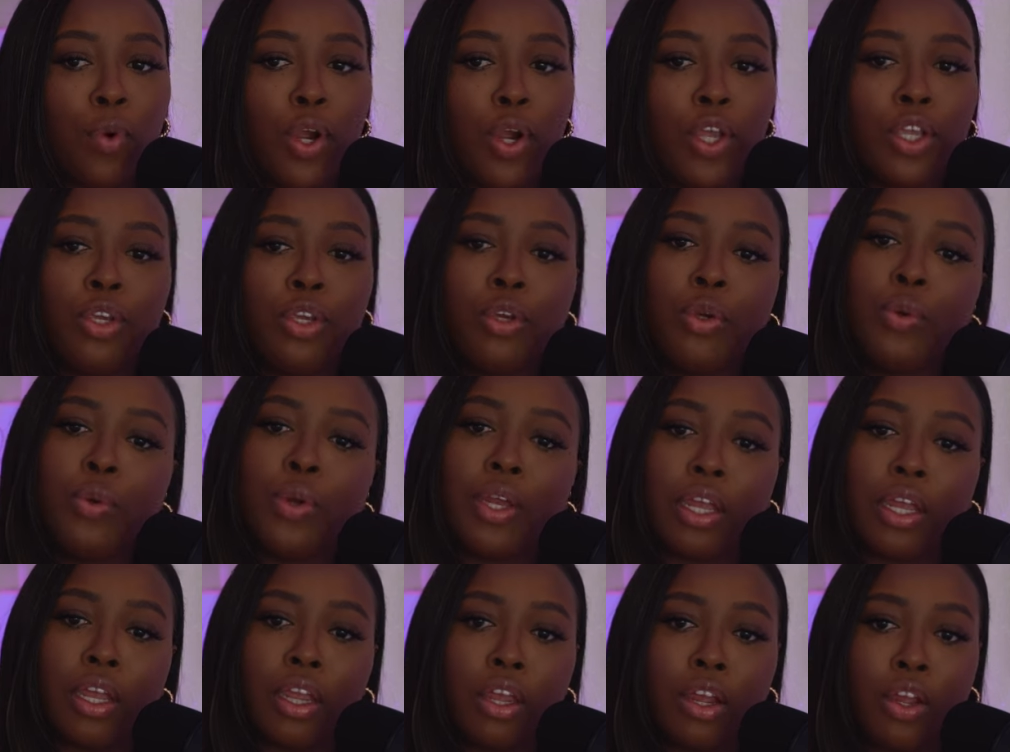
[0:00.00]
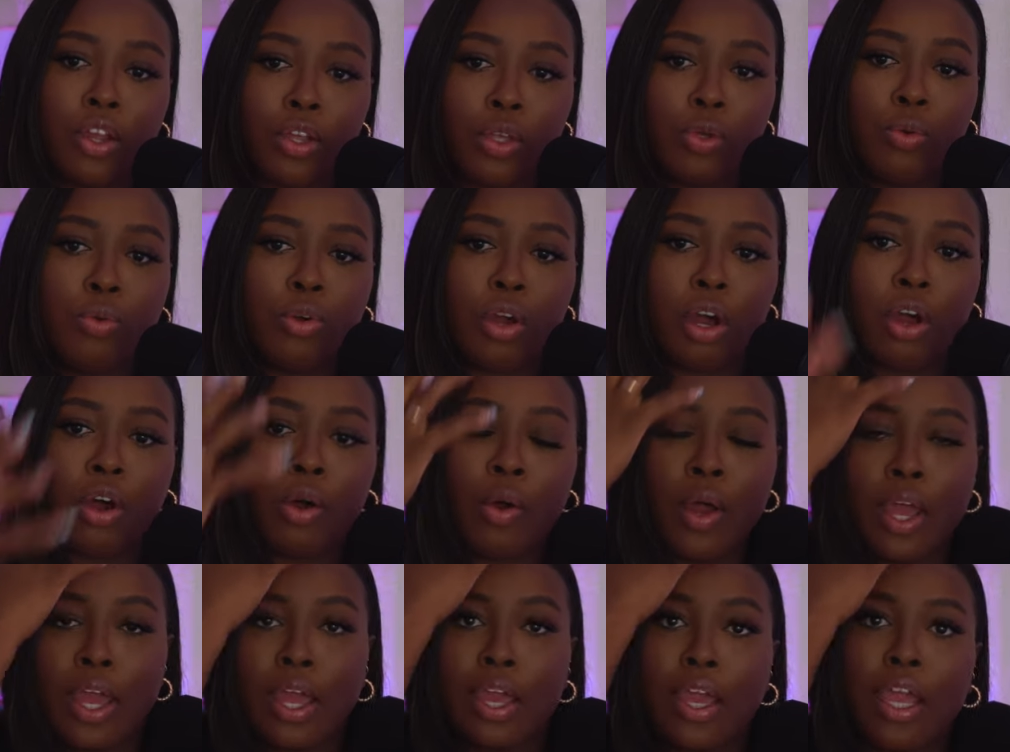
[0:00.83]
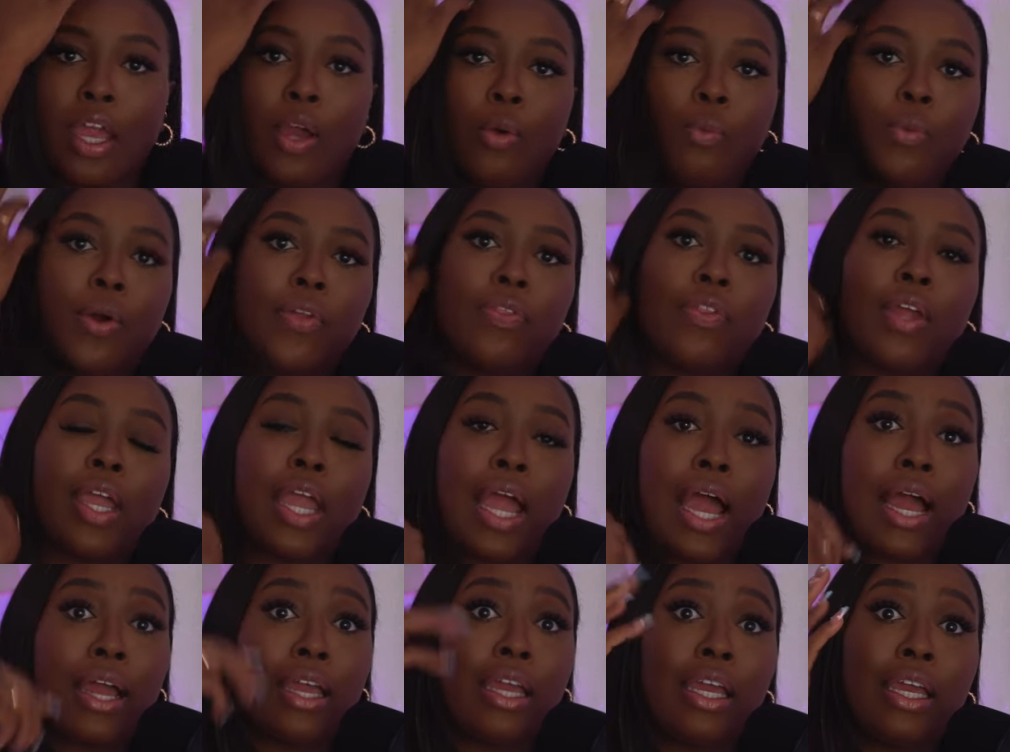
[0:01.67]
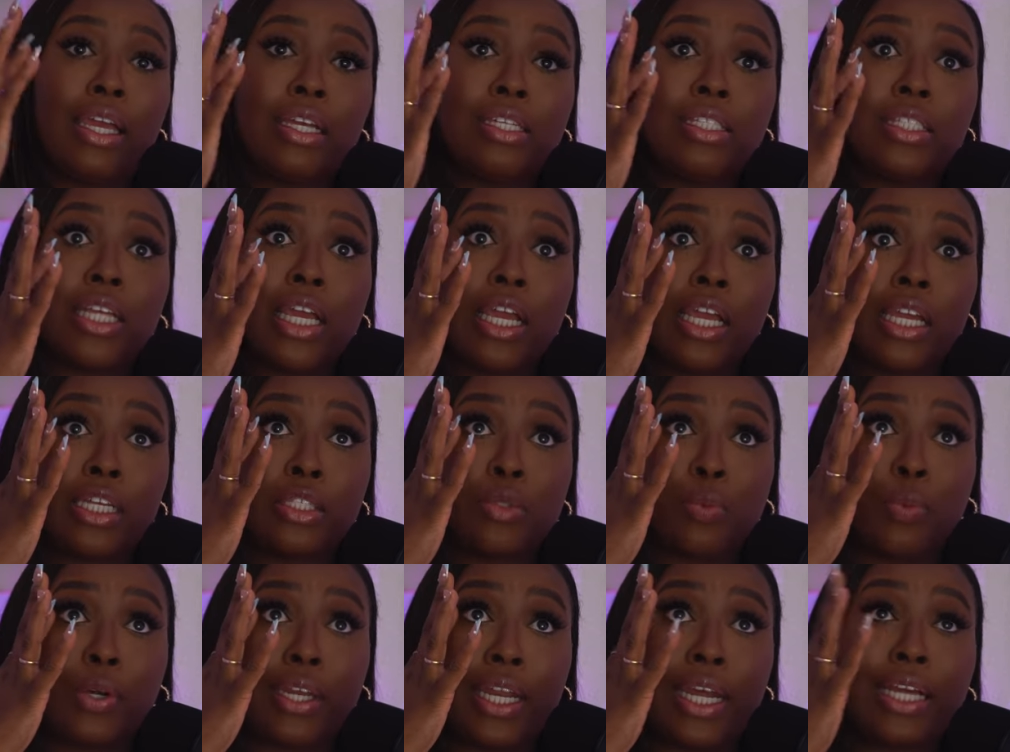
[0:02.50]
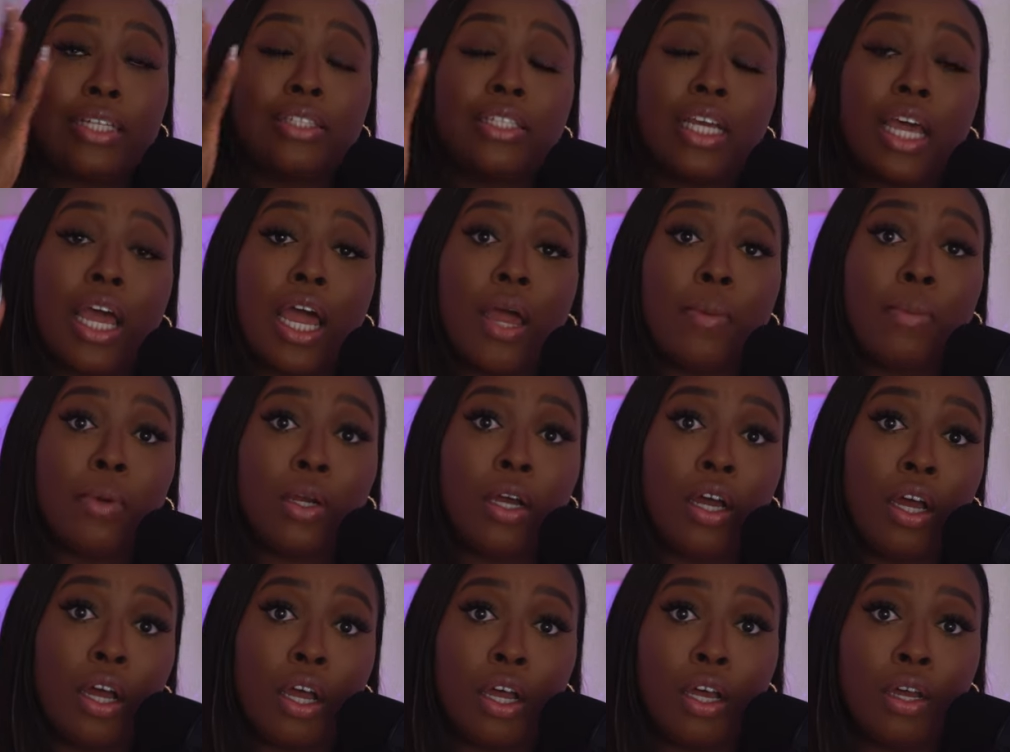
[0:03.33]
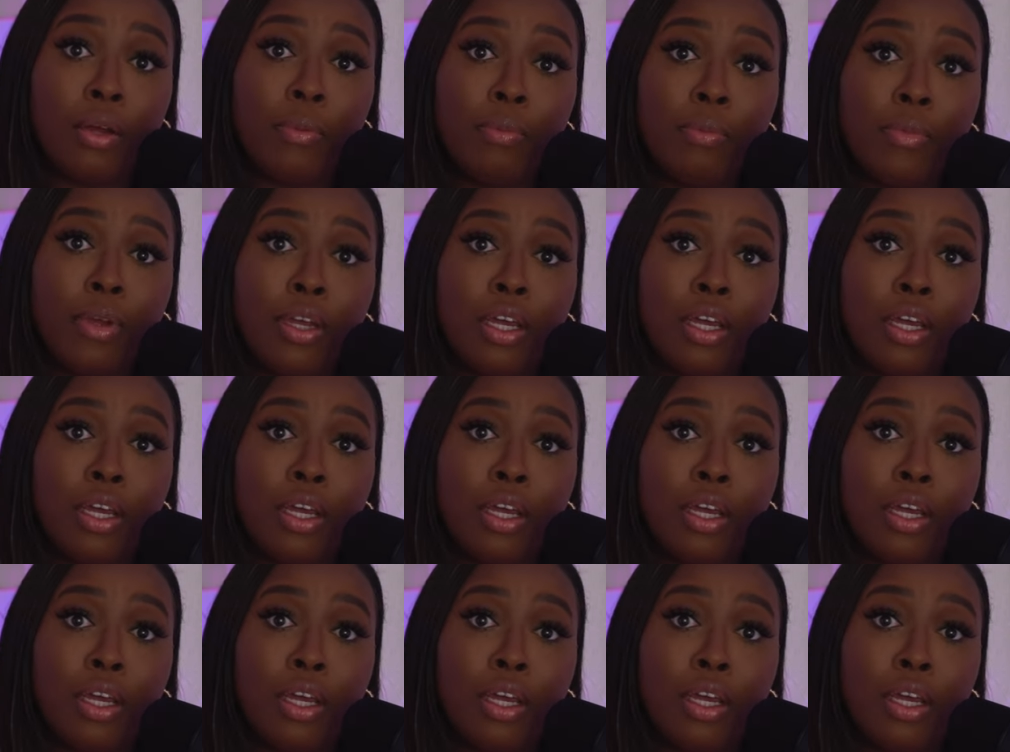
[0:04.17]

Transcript: you, and here you go. And one thing I can say is when that time comes,